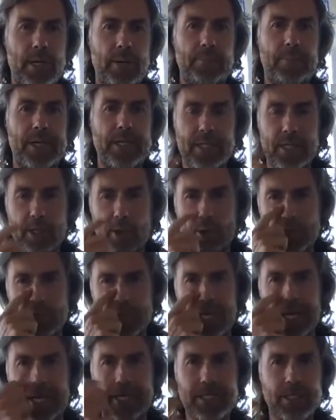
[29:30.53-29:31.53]
basically owns the
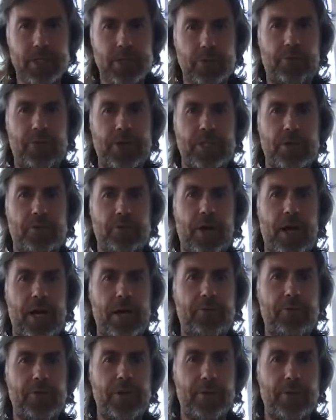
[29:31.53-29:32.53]
license of Facet
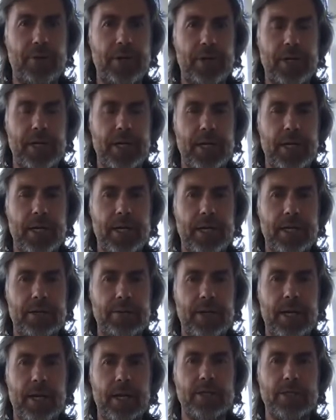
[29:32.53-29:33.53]
5 here in
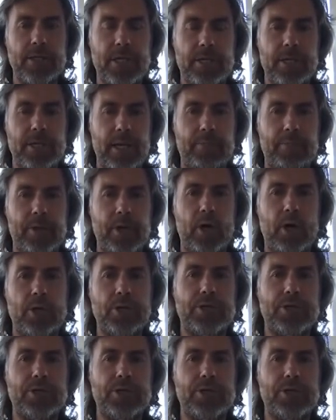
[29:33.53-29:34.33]
the Netherlands and beyond.